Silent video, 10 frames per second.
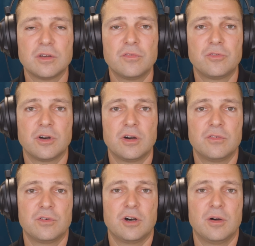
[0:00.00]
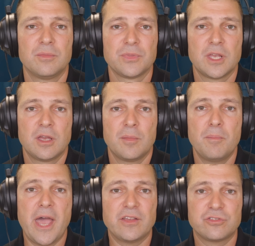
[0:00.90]
of
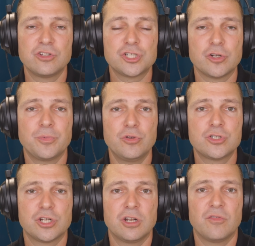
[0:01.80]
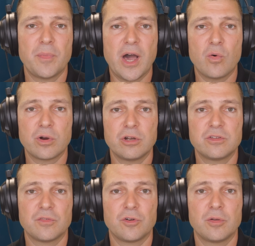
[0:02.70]
mass distribution of malware and
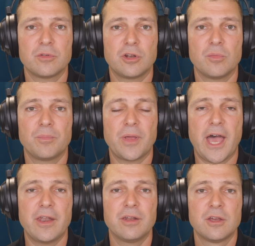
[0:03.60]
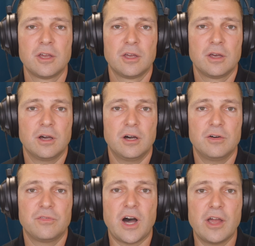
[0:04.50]
different, bad
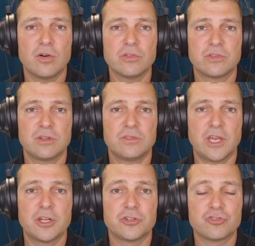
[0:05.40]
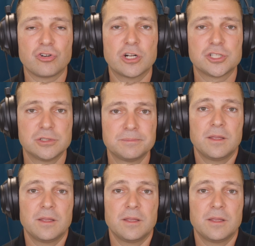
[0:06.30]
files and data destruction.